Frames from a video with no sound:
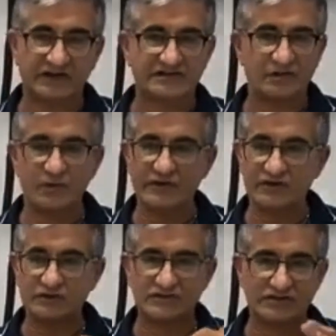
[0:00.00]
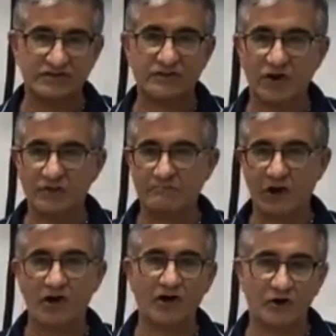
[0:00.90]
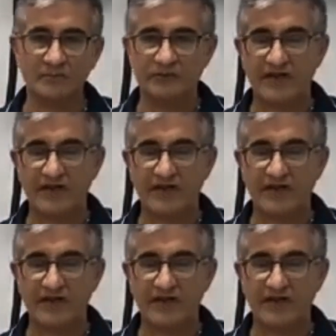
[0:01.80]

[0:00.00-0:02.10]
So whether you use Xero, MyOb,